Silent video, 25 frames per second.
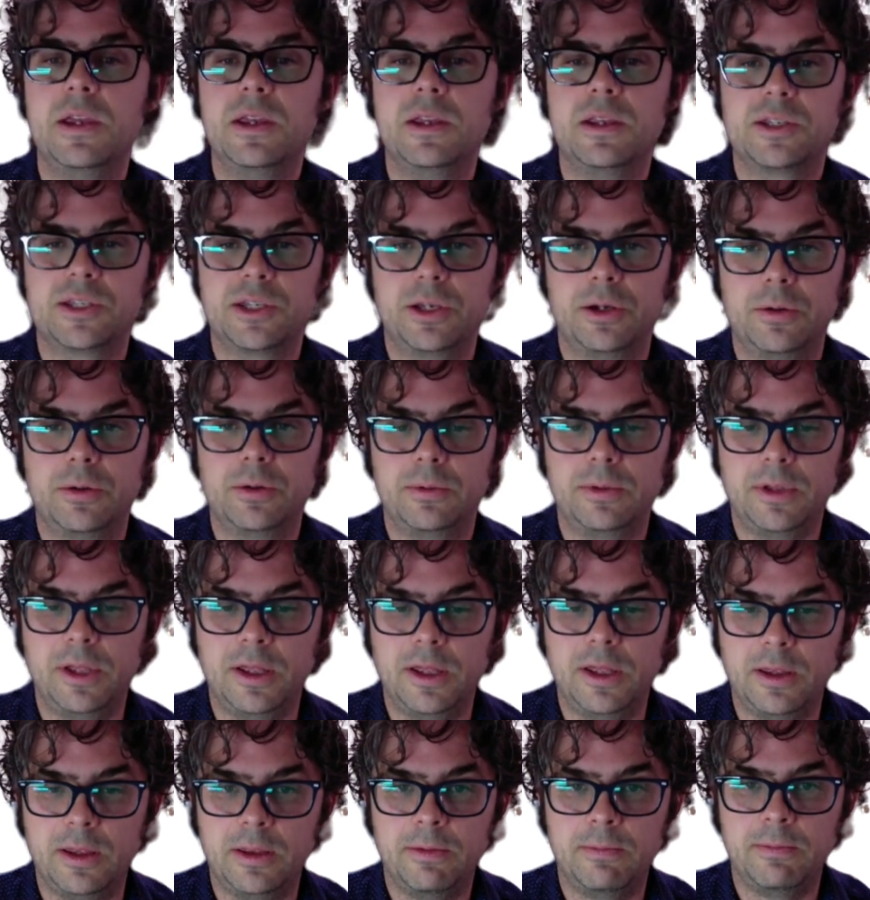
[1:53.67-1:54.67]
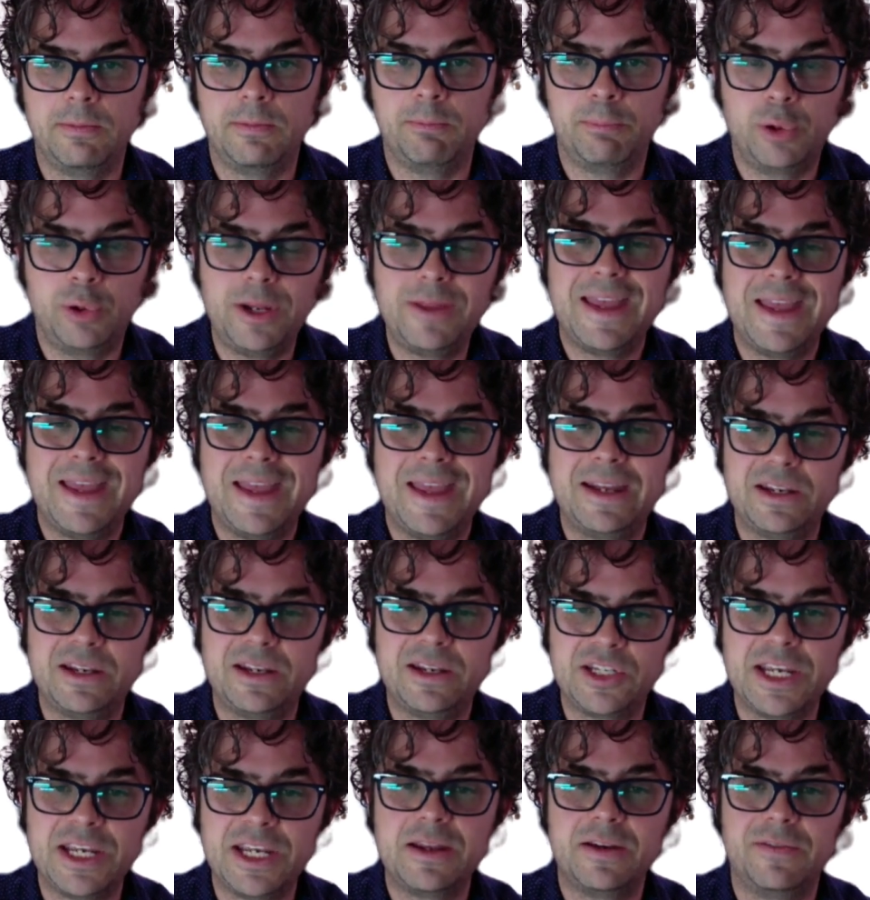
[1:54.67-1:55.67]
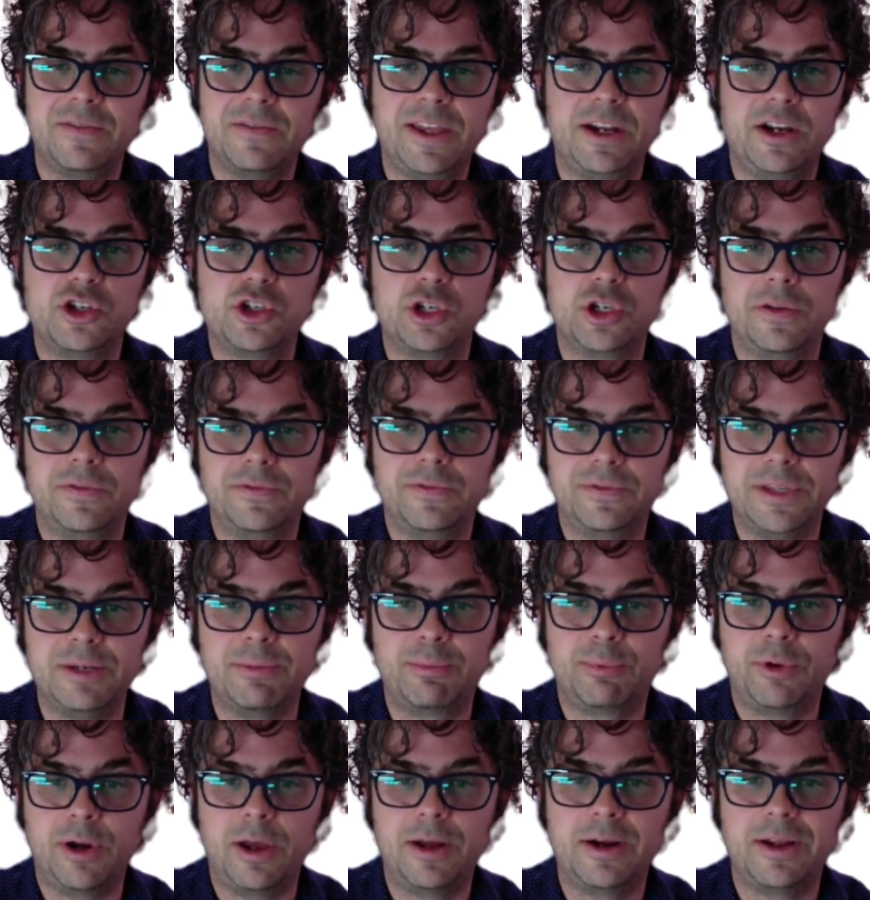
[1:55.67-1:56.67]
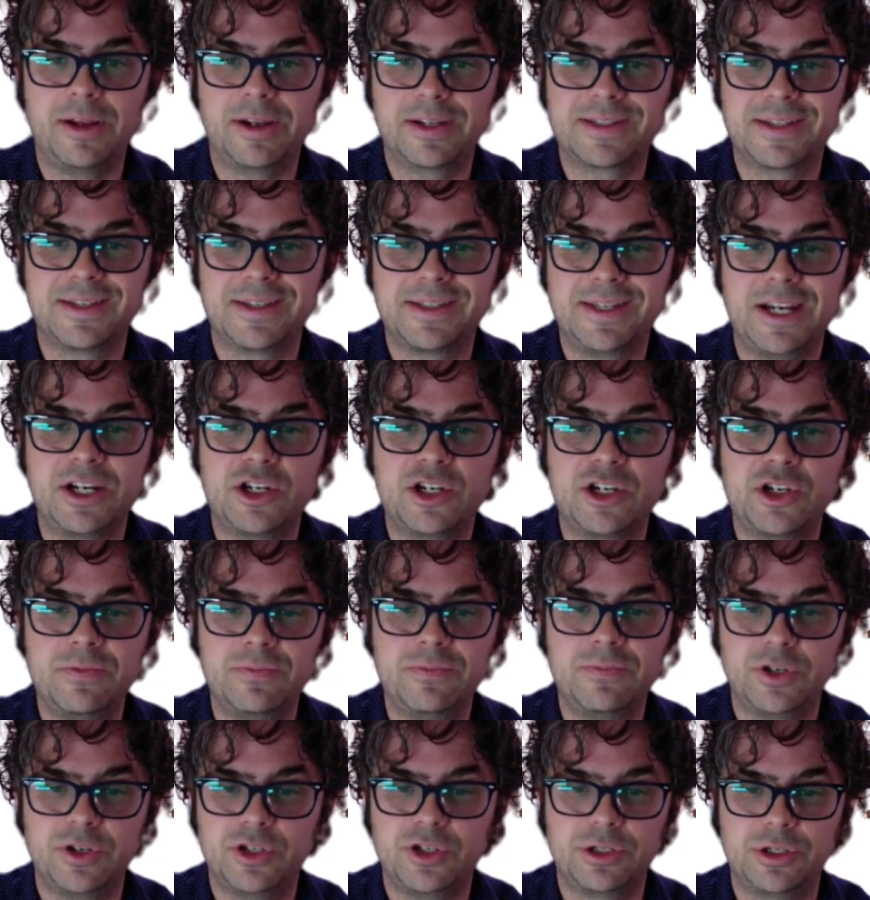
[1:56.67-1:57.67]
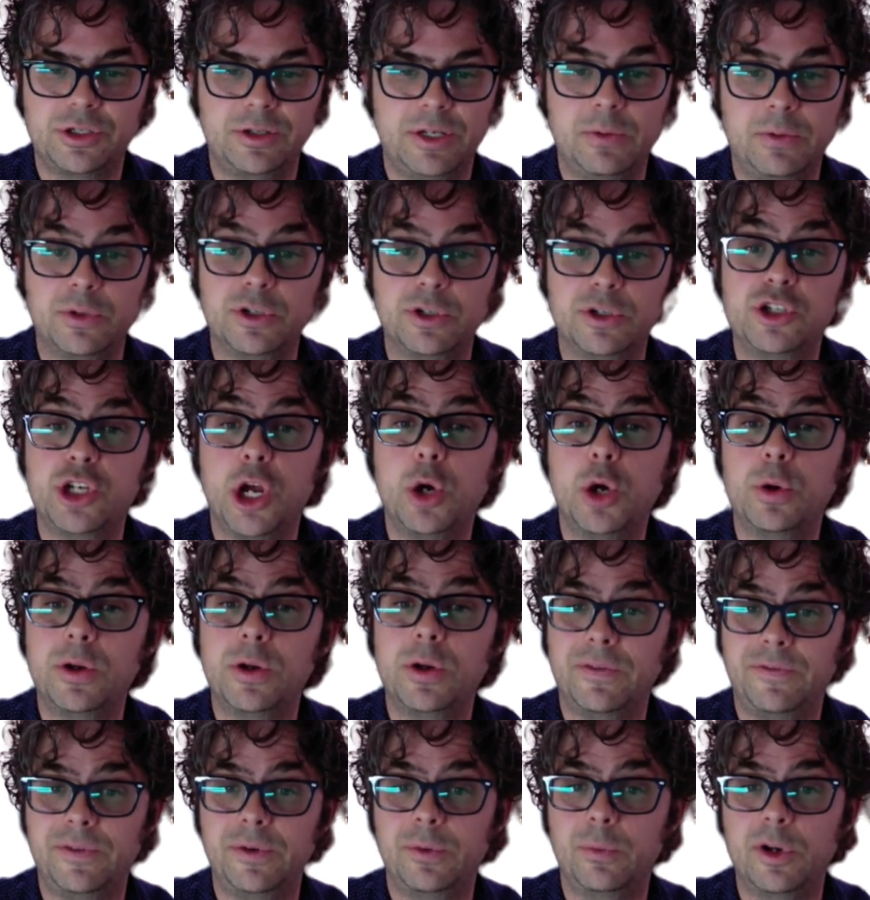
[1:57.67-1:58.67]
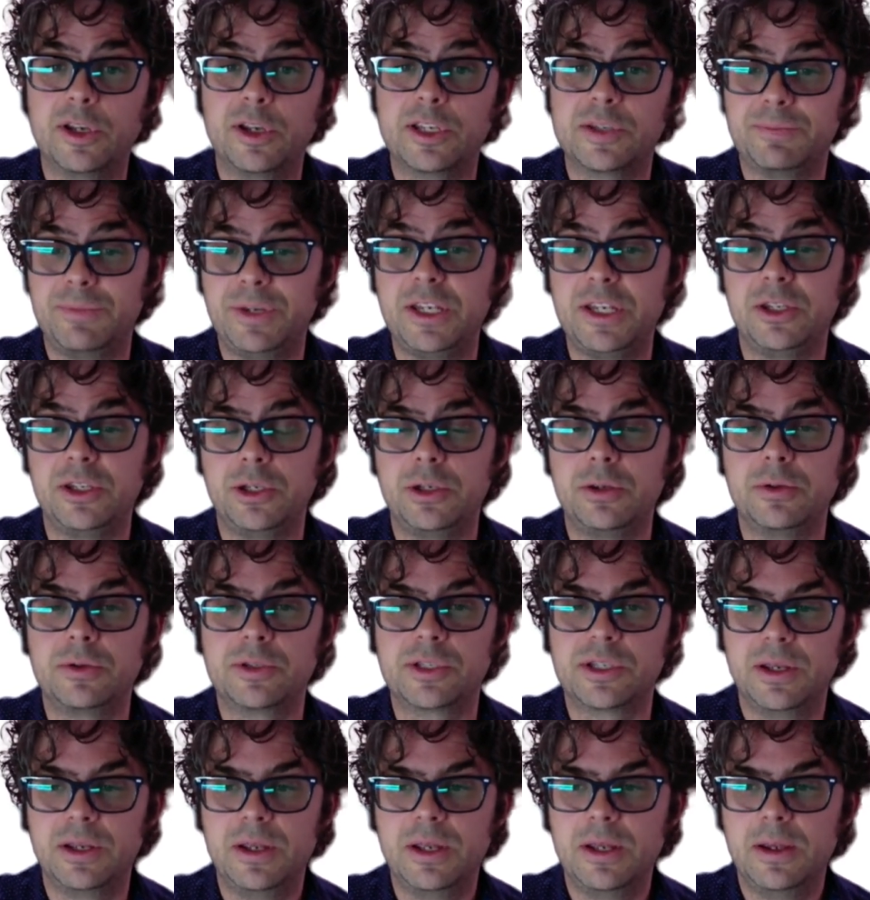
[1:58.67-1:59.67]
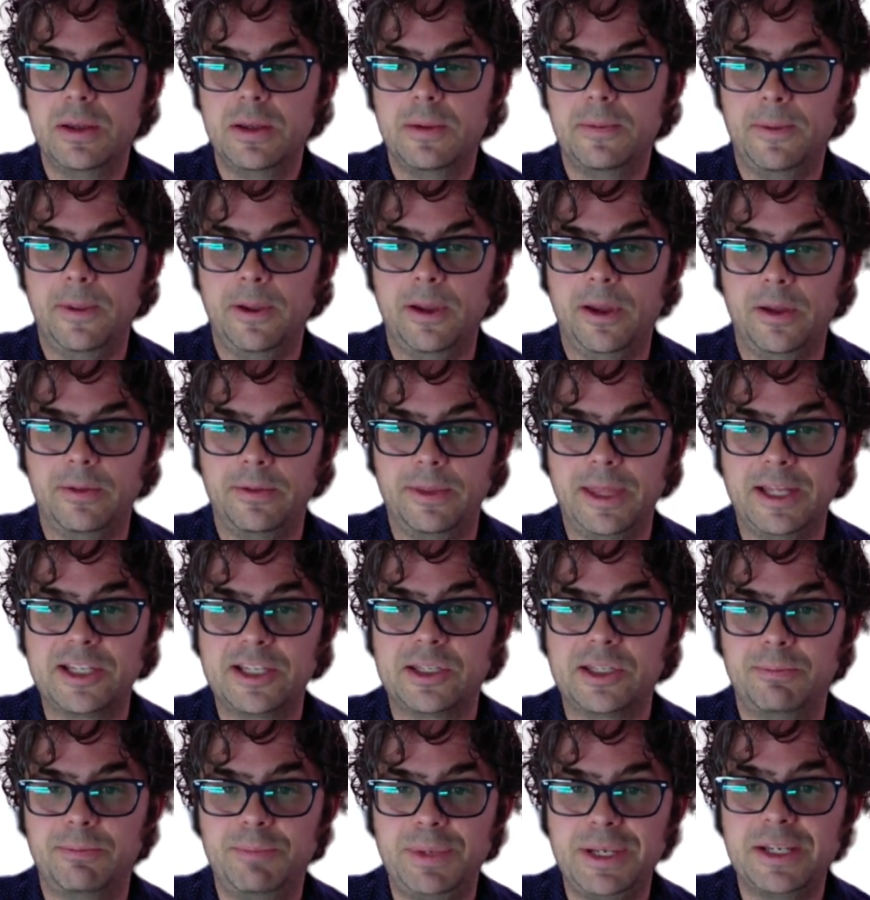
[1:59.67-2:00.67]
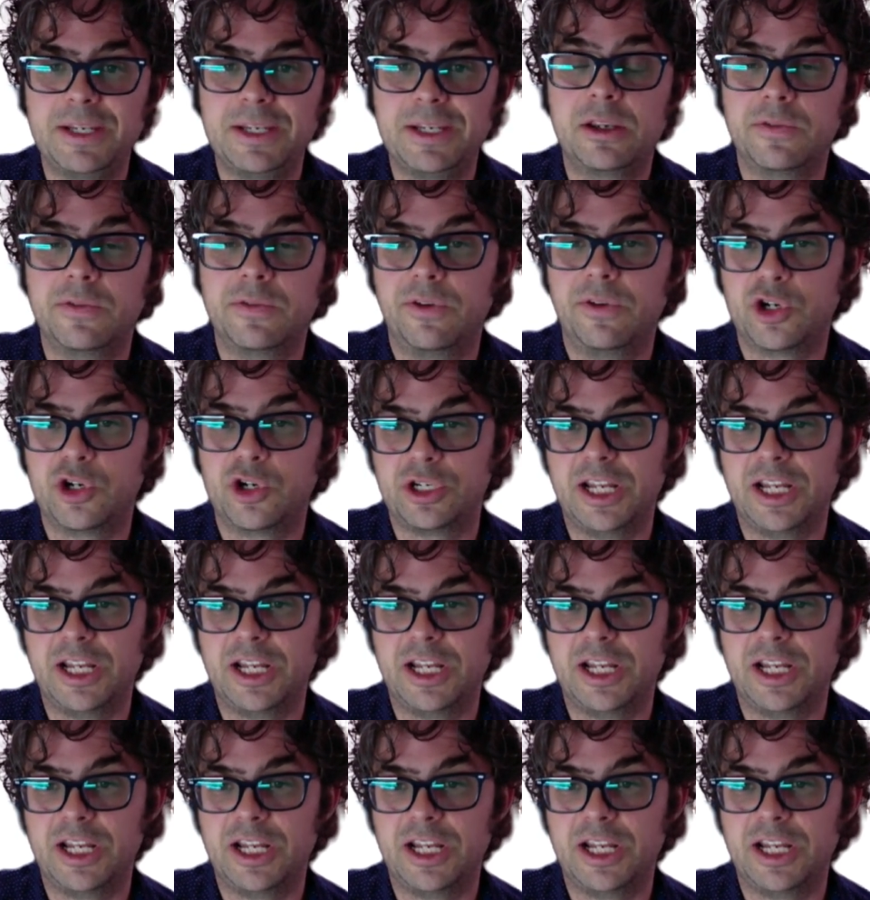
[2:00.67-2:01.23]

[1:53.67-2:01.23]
So putting that and taking advantage of the products section, which it would show if it was being used, that's a big conversion